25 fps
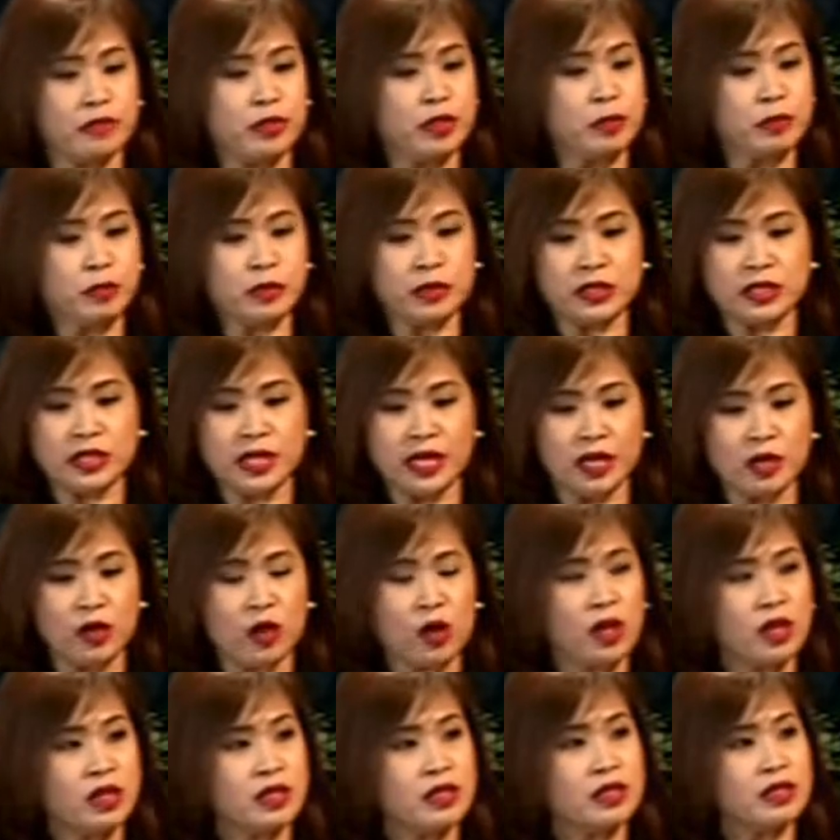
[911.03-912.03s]
you present
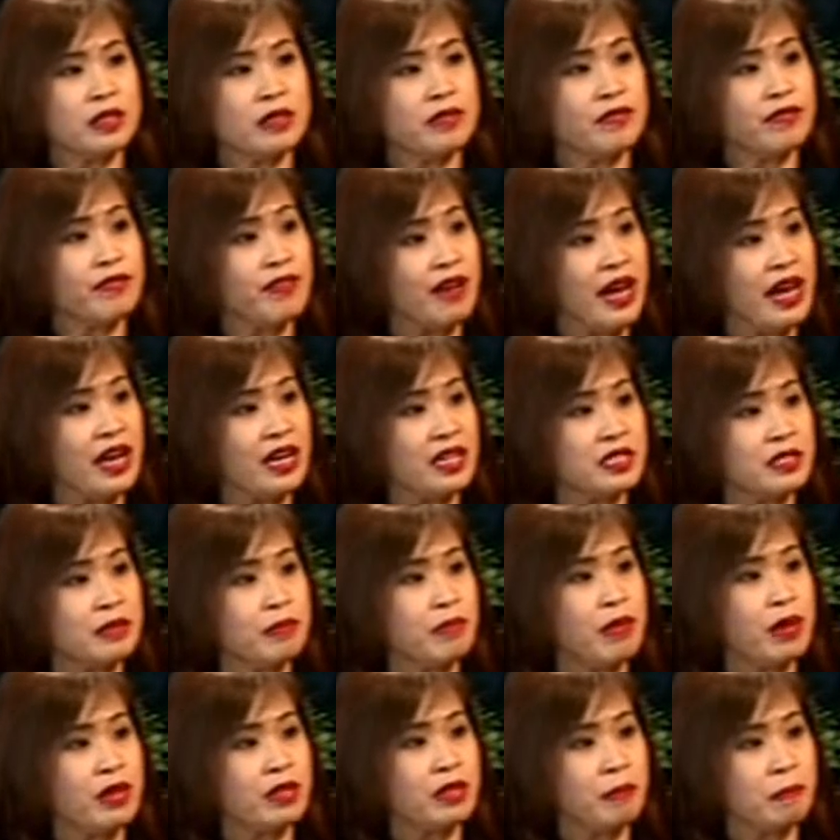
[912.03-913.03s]
all the facts
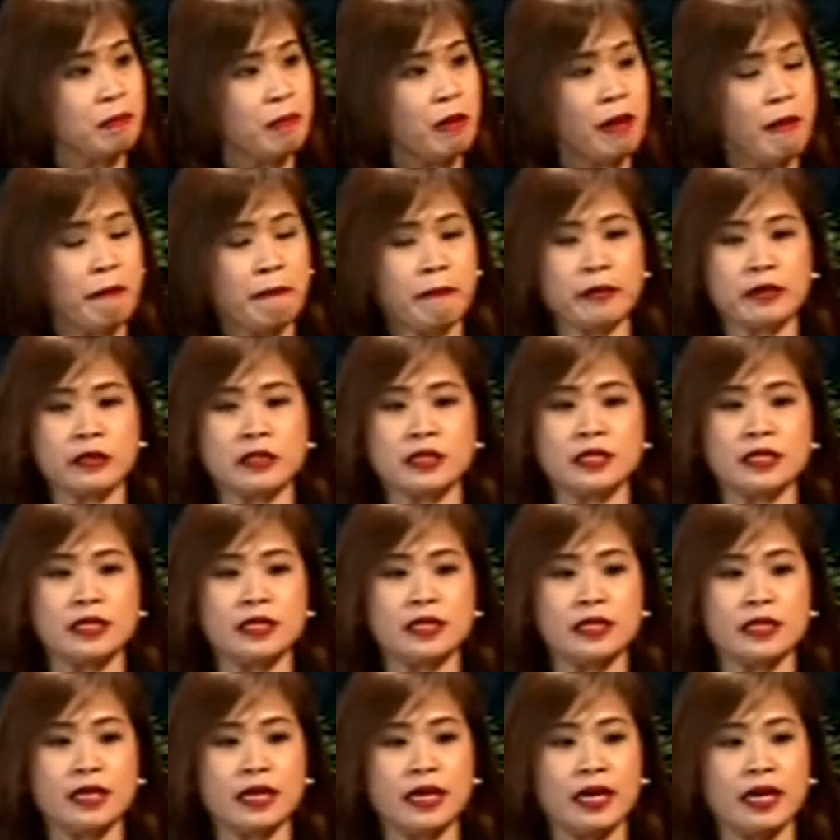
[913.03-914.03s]
about the
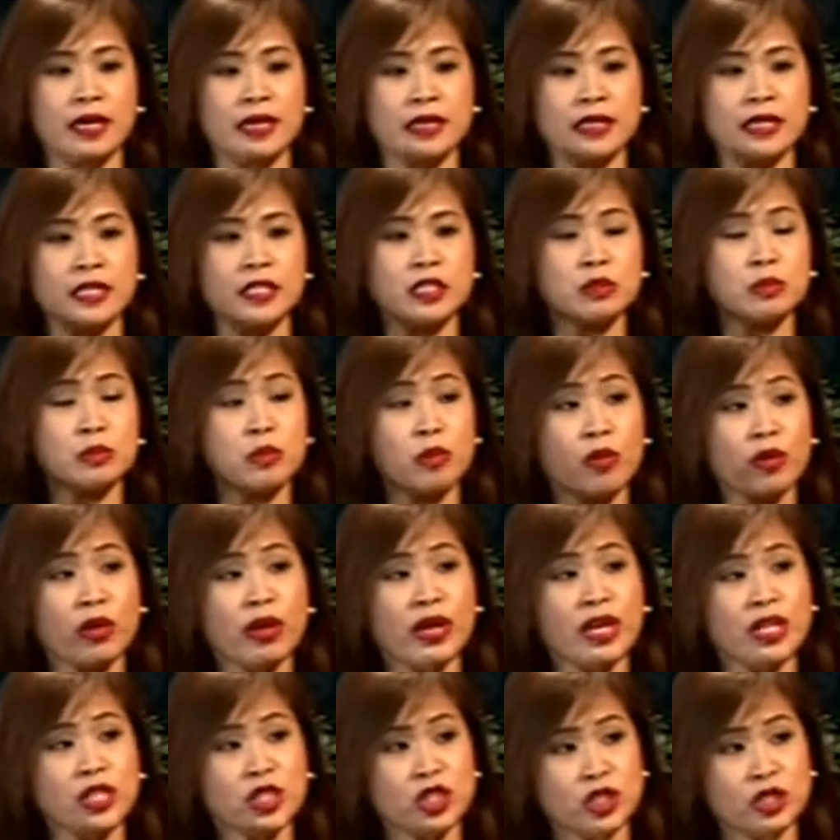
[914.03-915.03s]
property, and it's more
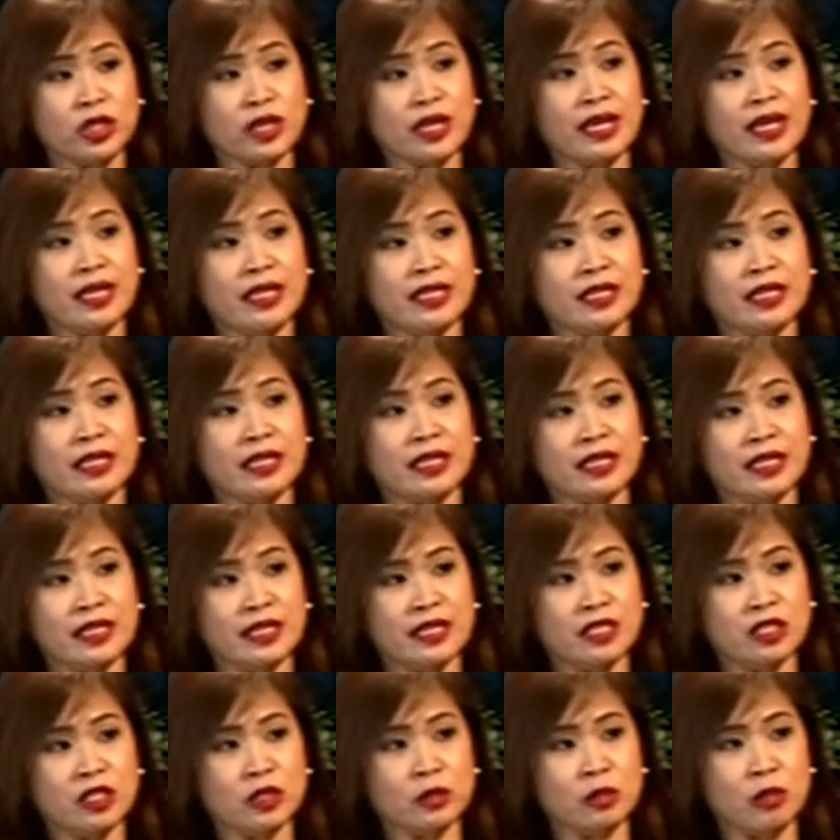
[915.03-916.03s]
educated
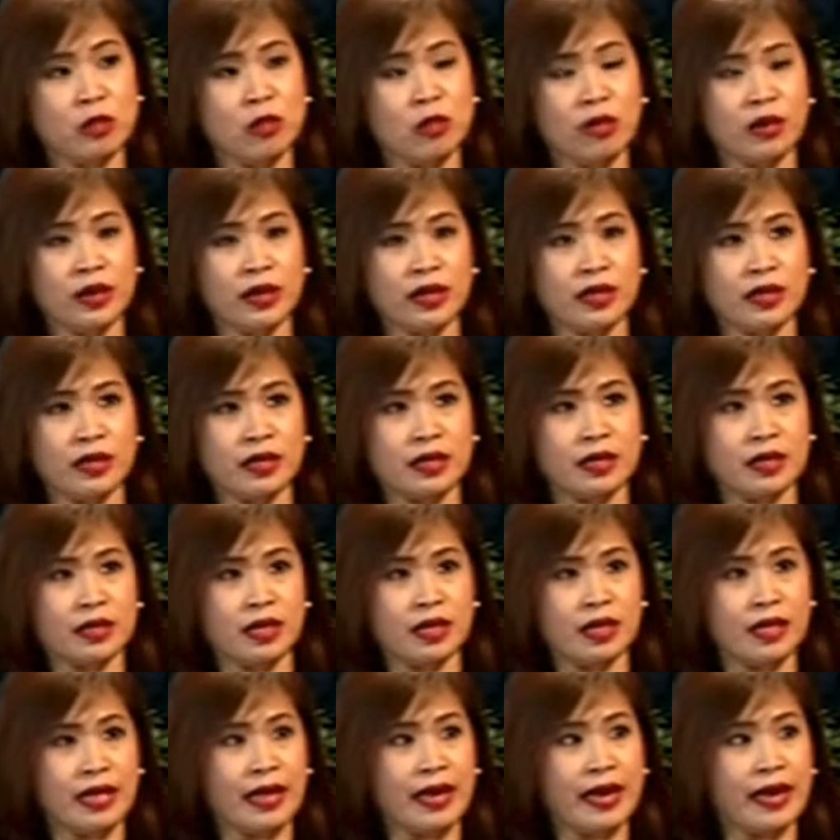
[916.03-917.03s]
and it's more
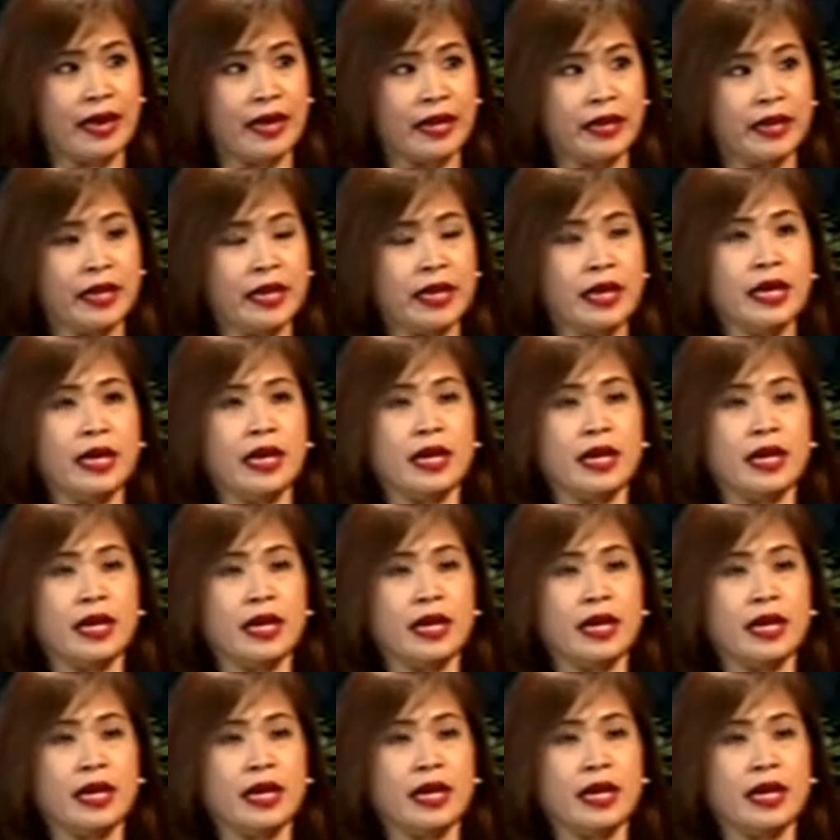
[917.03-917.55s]
aligned.